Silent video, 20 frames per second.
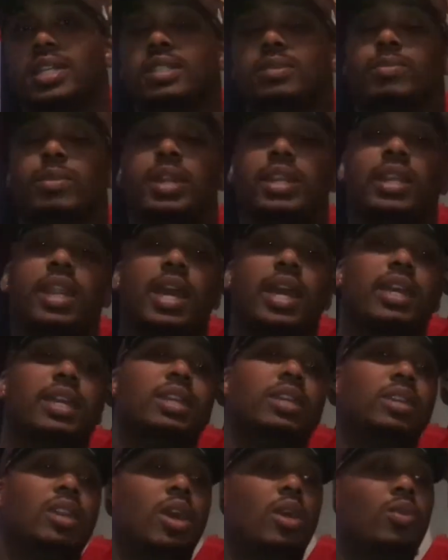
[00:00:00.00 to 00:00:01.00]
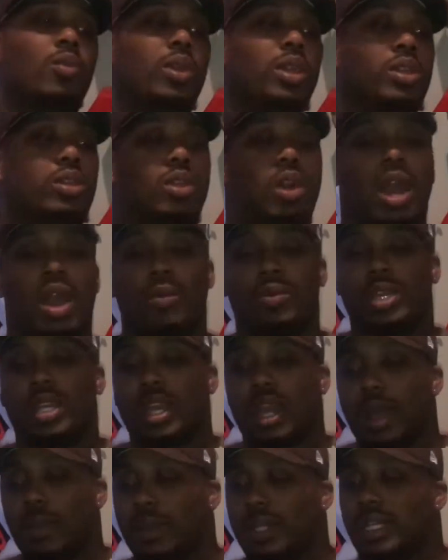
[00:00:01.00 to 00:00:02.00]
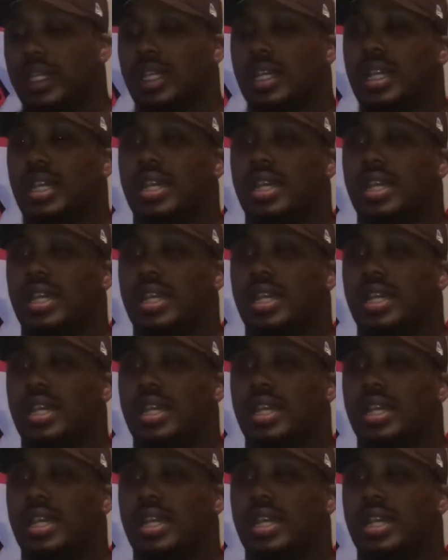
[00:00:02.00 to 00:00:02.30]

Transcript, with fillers: It's Monday, you know, we, you know how we coming.